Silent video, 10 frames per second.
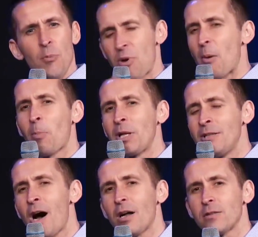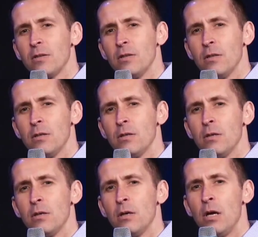Probably not.
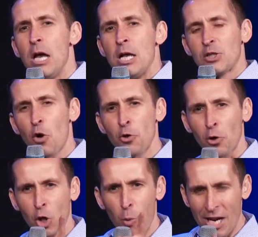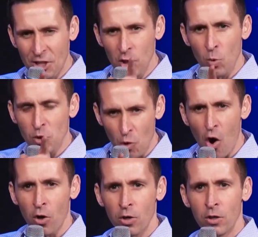So your question was
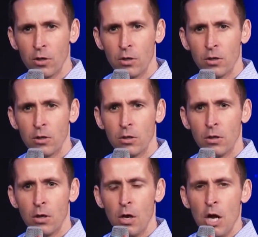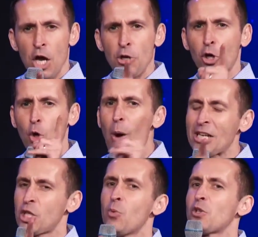wrong. Your
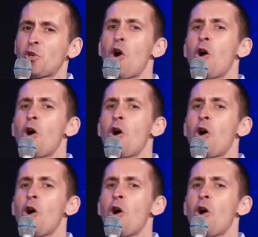question was